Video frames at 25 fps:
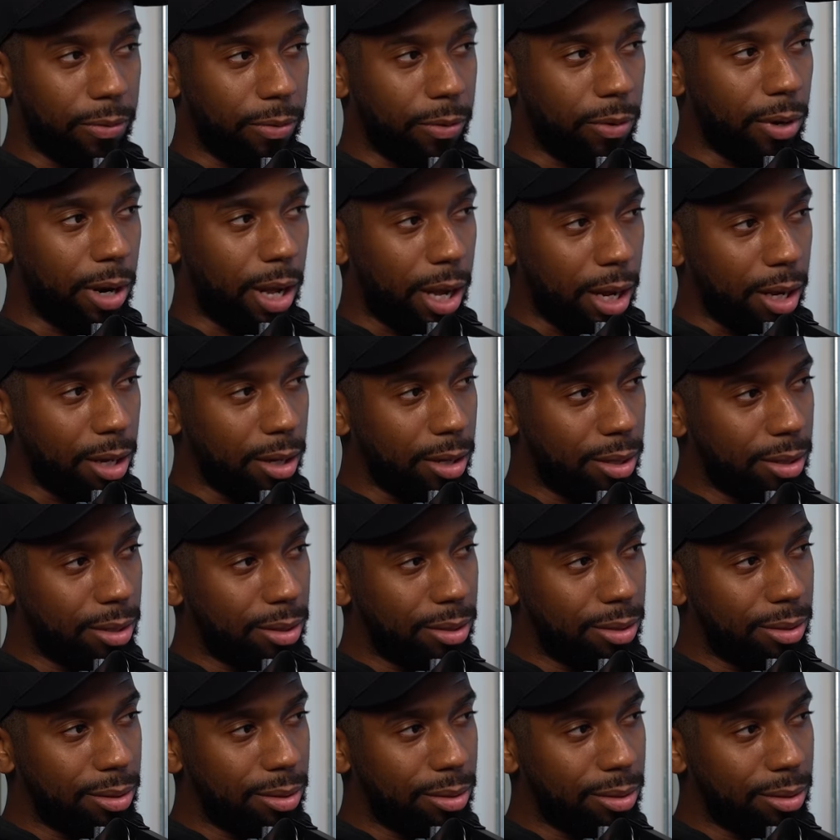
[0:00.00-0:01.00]
I feel like
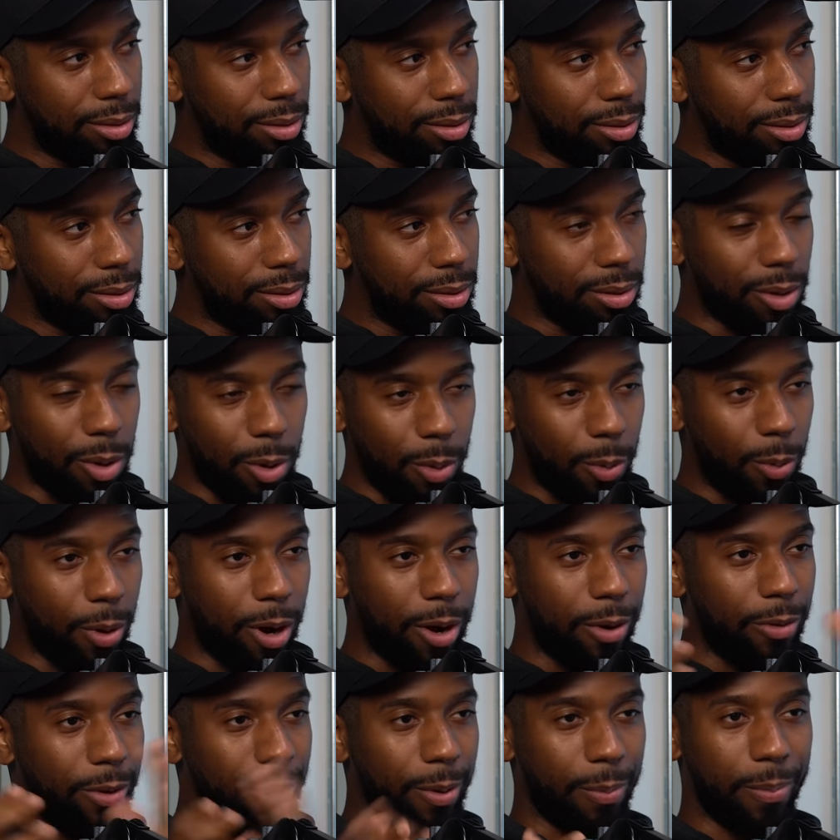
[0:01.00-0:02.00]
don't
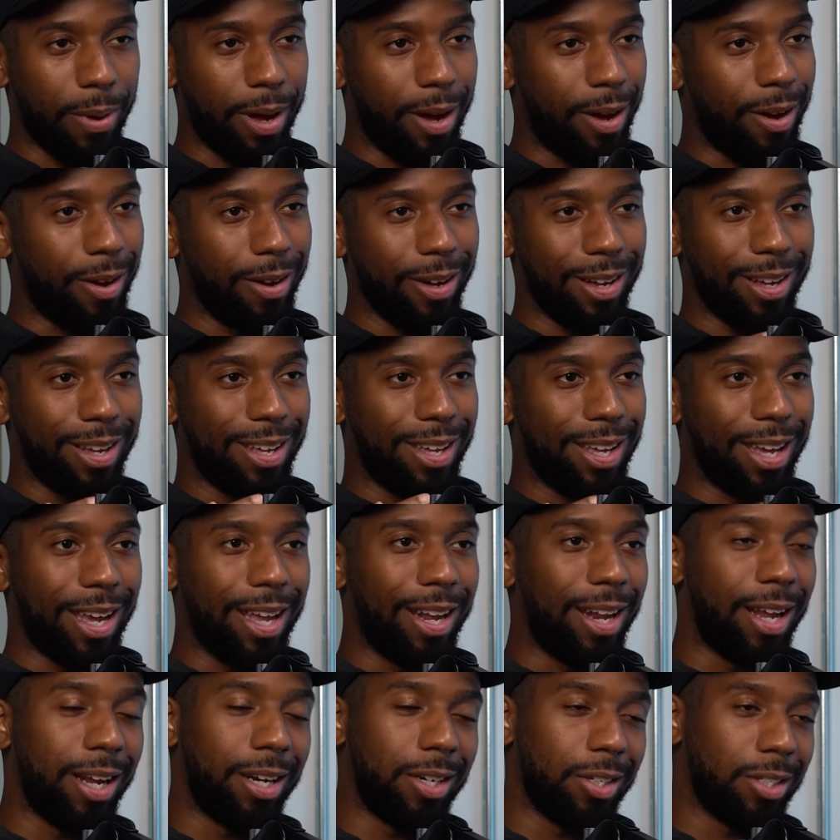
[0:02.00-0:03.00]
worry about
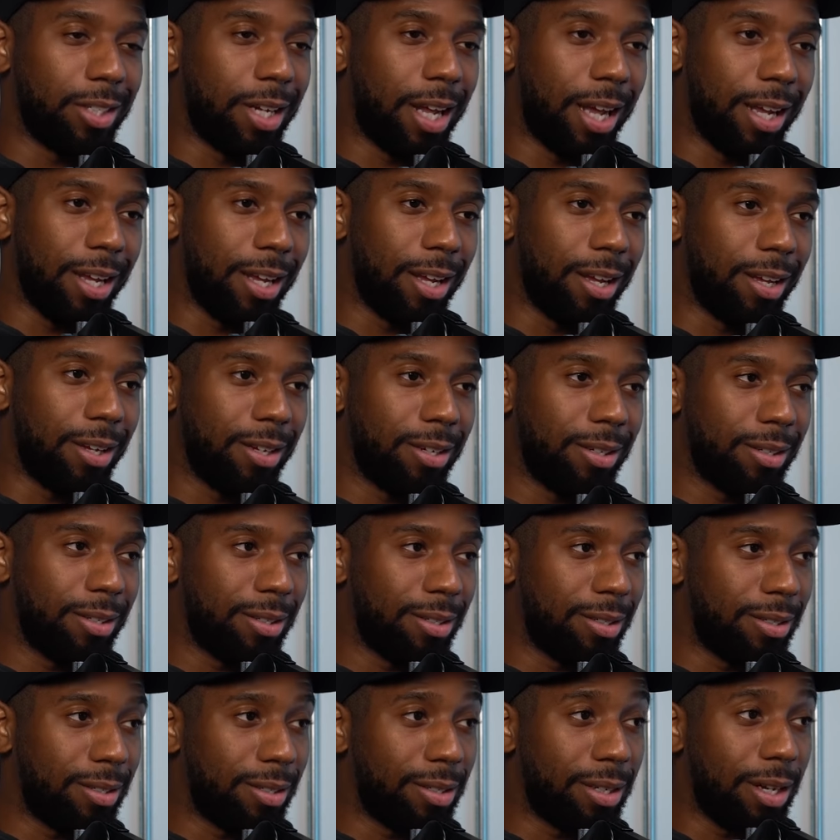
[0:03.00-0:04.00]
getting hench. Like, yeah,
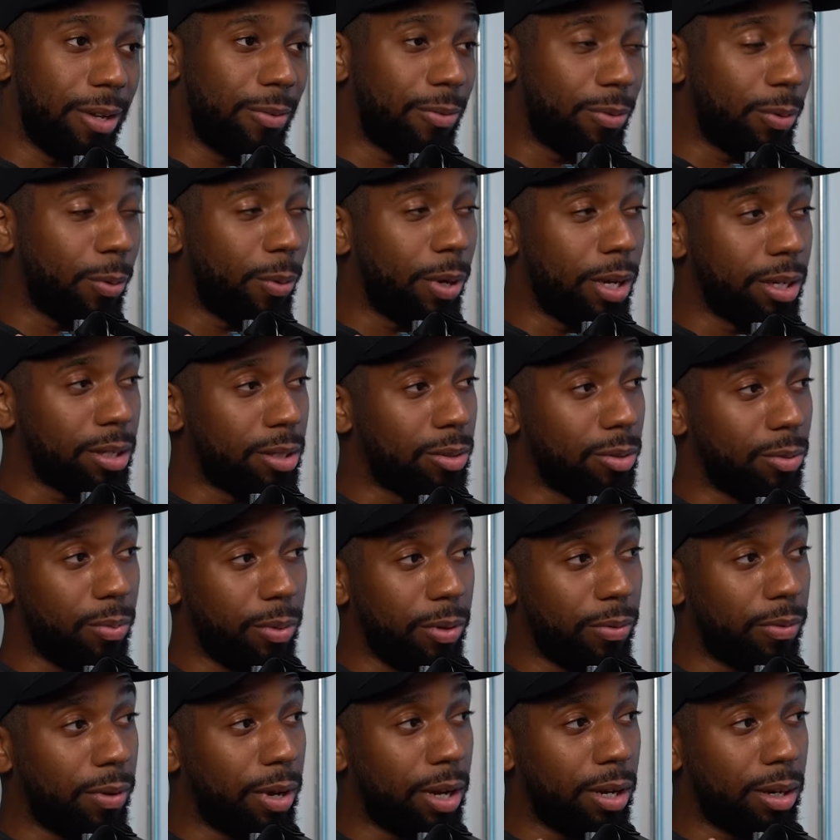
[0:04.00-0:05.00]
just yeah. lift the weights and you'll
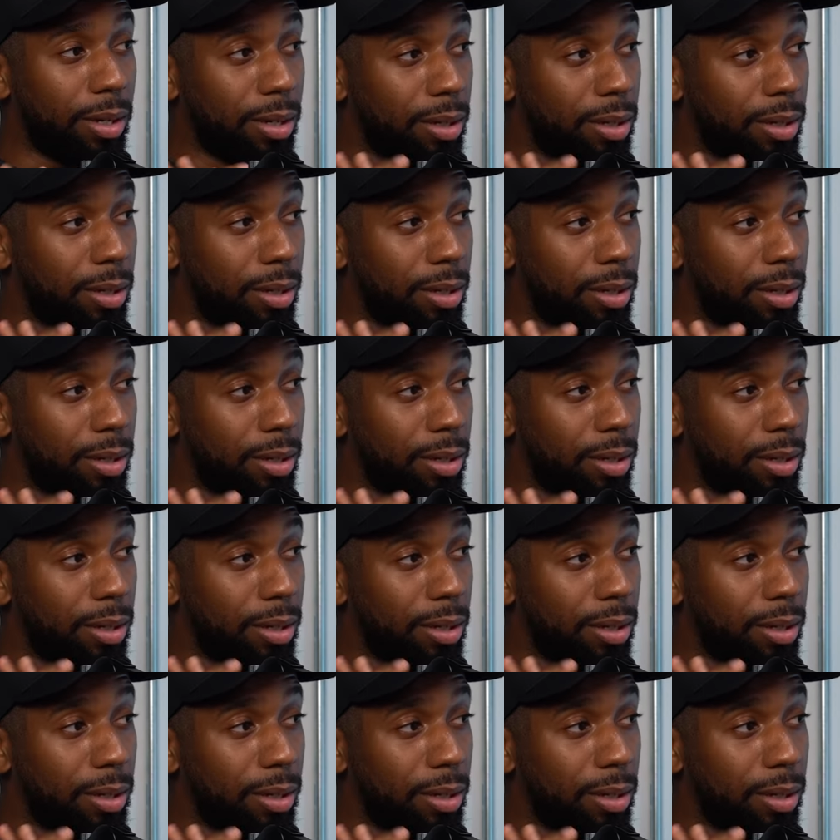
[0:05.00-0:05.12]
be fine. I